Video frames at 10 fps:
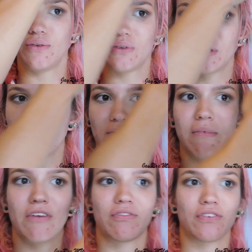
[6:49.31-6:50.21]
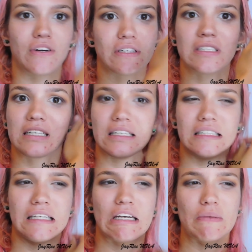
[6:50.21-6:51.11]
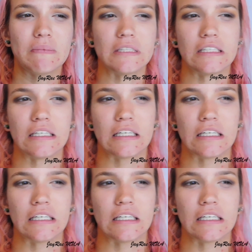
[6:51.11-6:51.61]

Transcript: really my first attempt